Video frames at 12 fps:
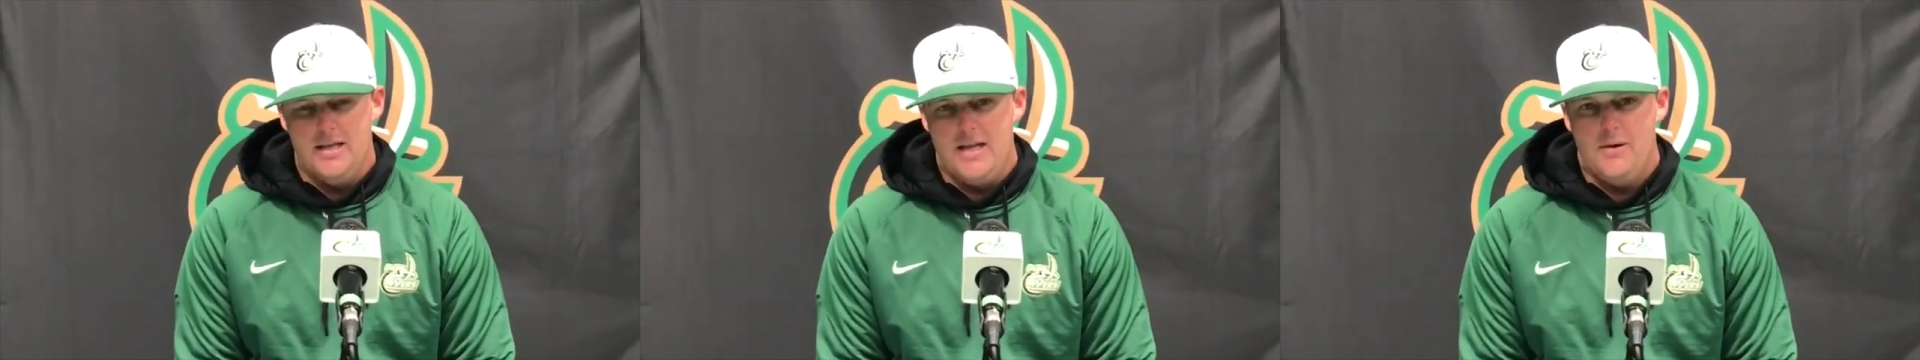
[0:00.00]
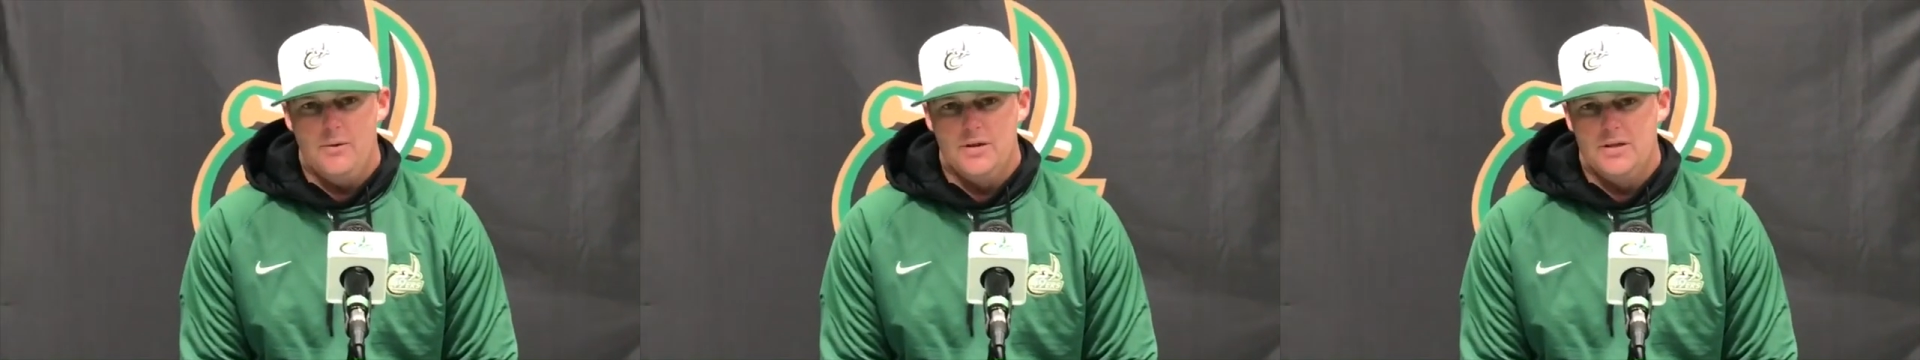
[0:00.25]

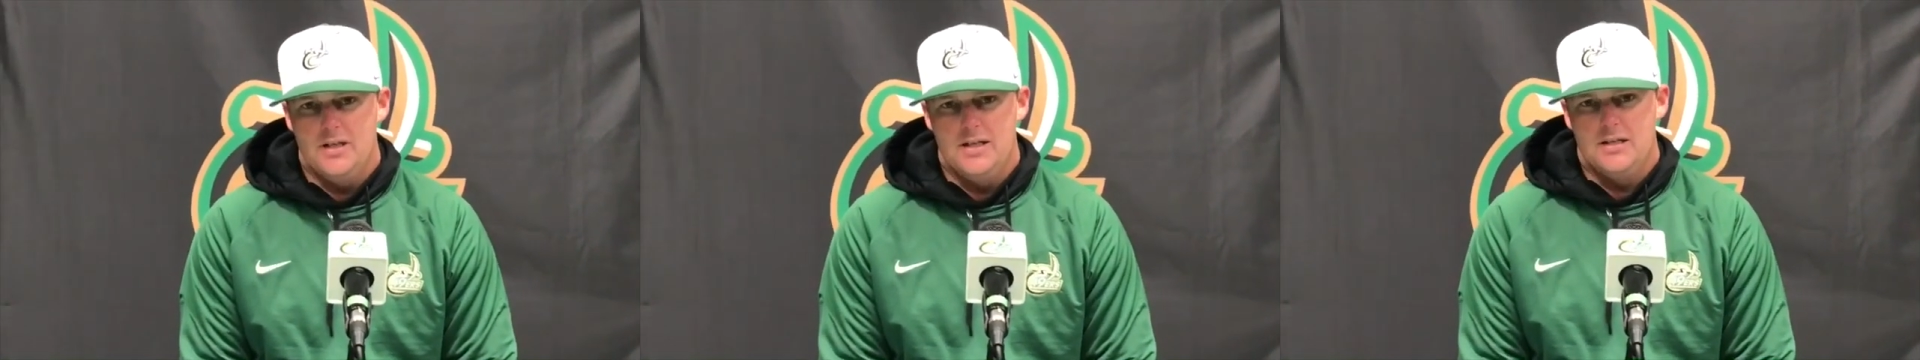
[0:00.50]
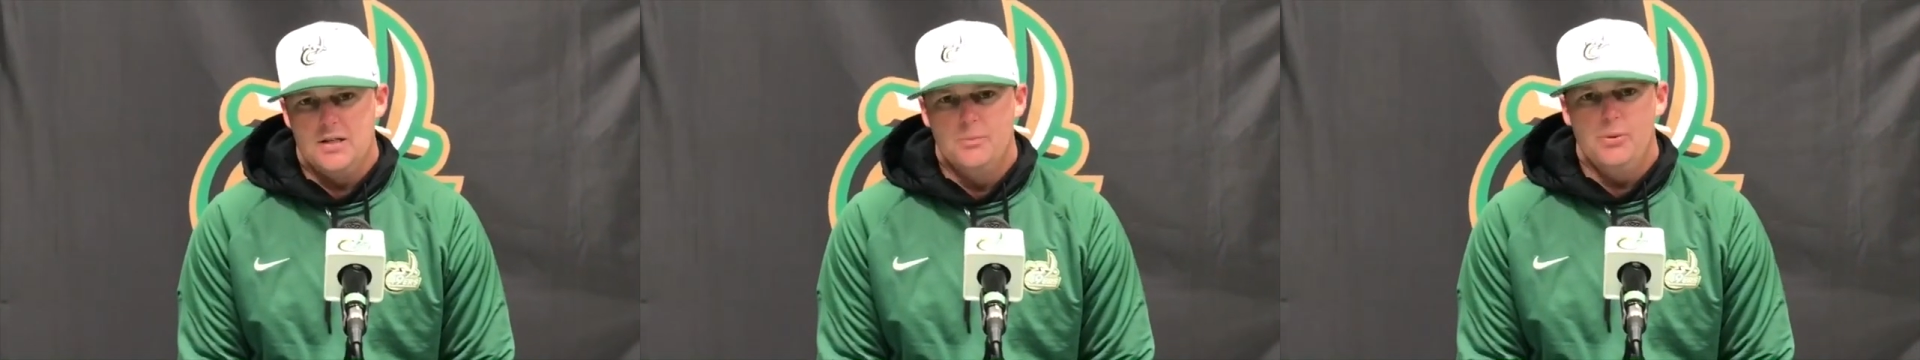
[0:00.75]
that was
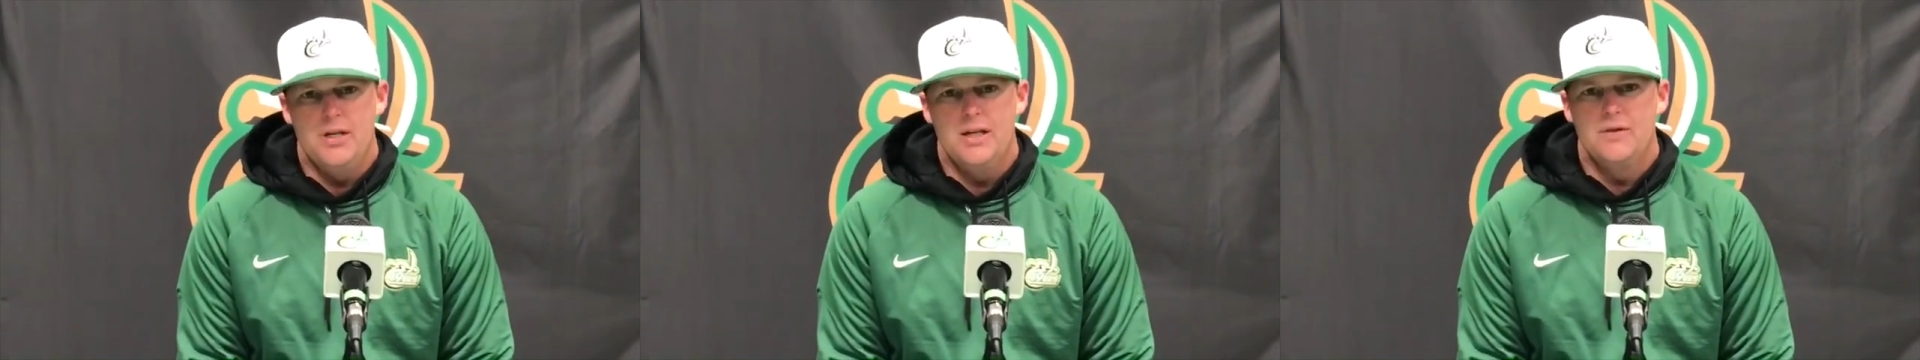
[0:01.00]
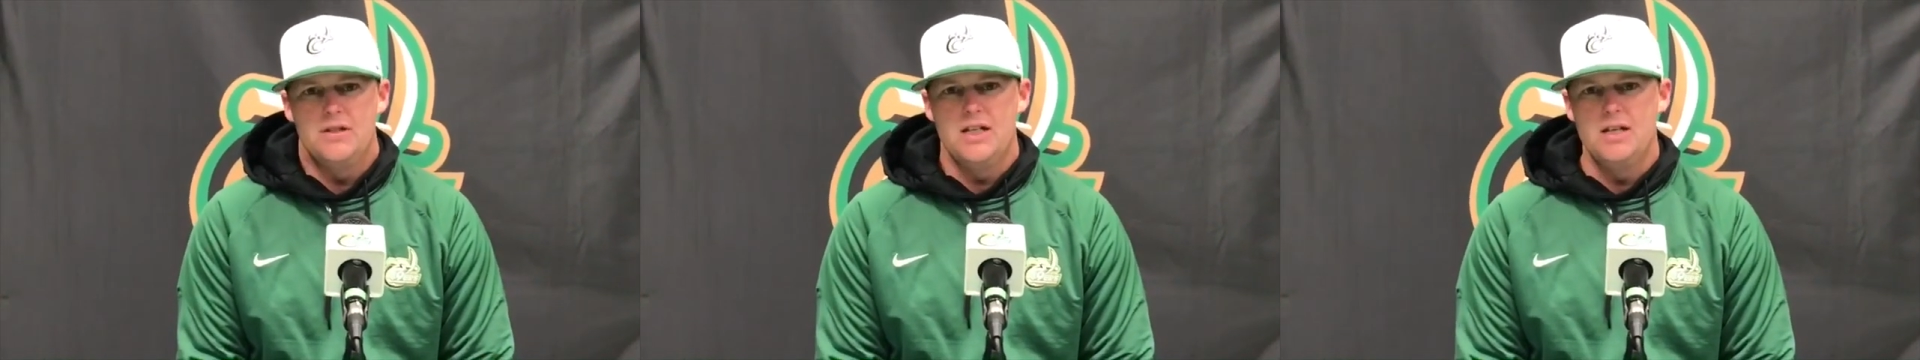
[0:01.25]
as complete
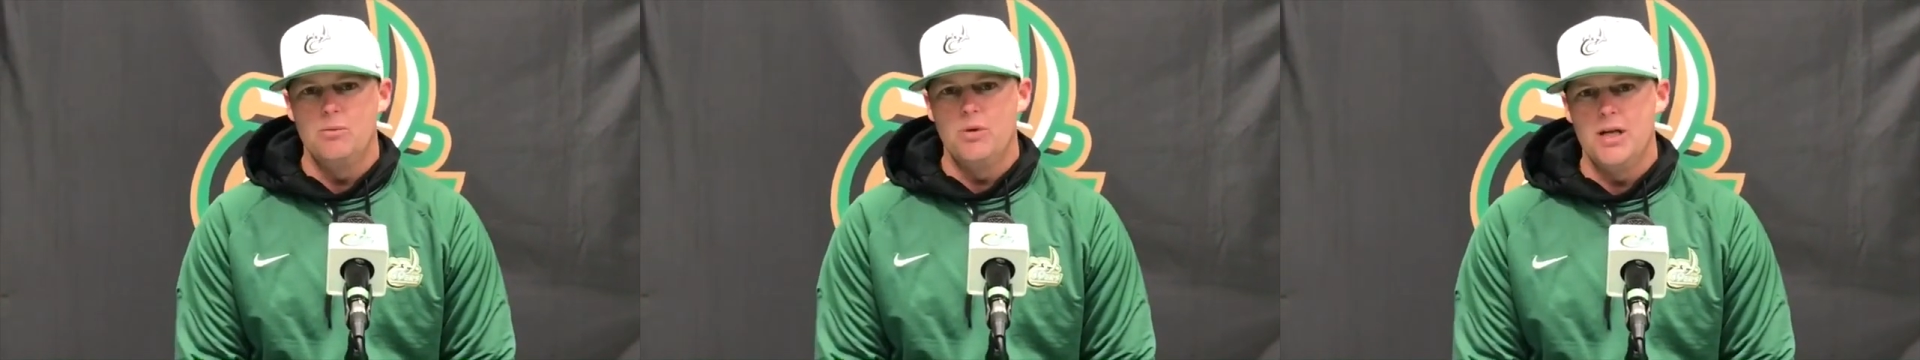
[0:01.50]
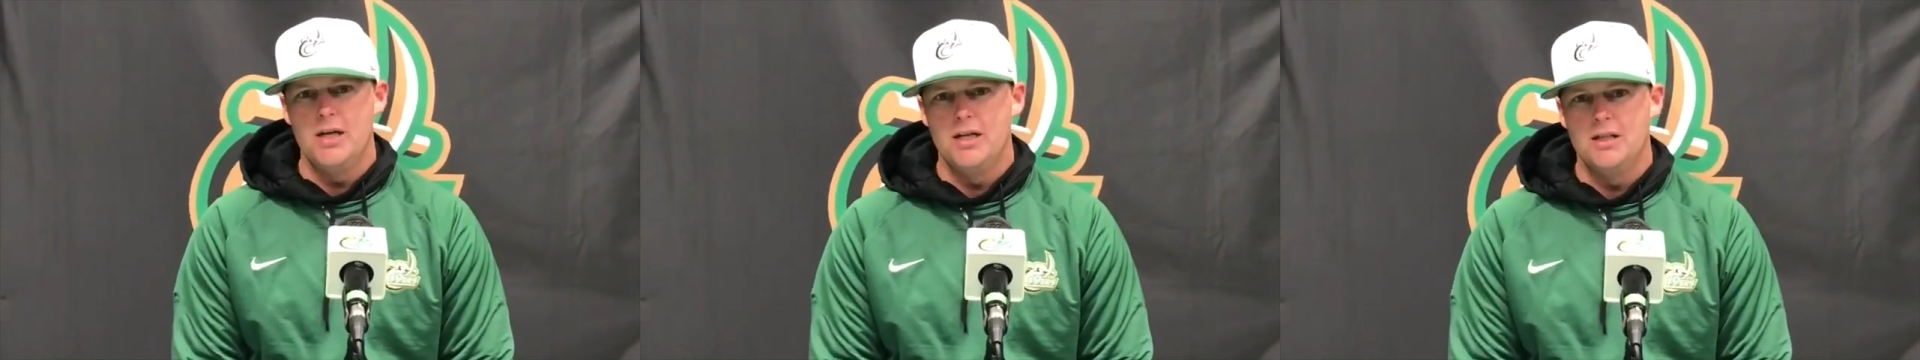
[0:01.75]
of a team win